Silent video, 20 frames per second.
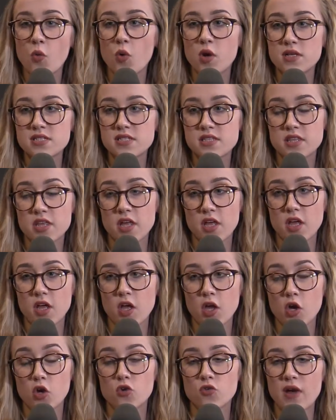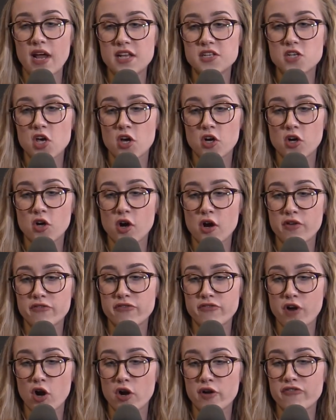was the granddaughter
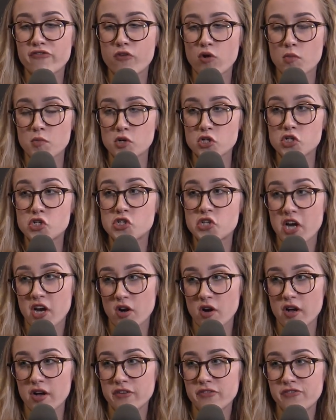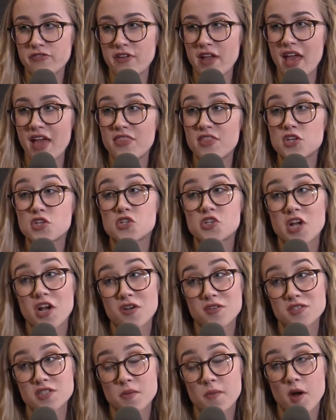of our former sheriff, and the
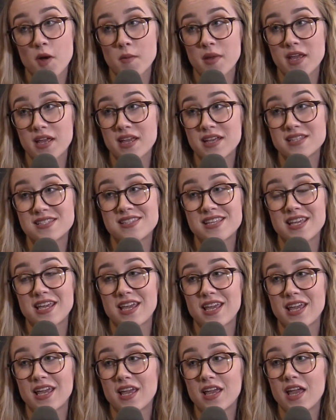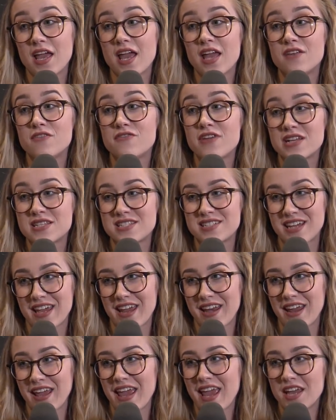sheriff's department is the
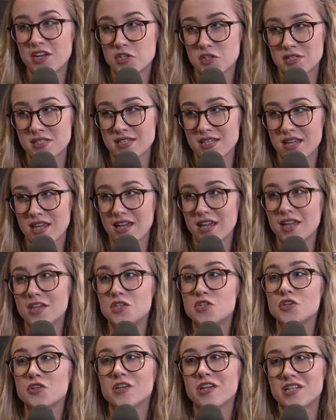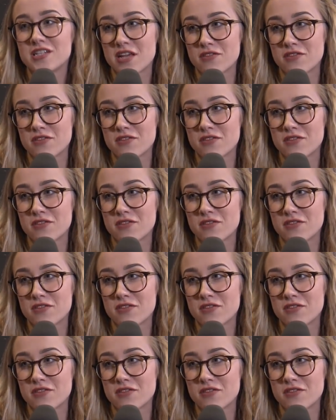investigating agency in Julia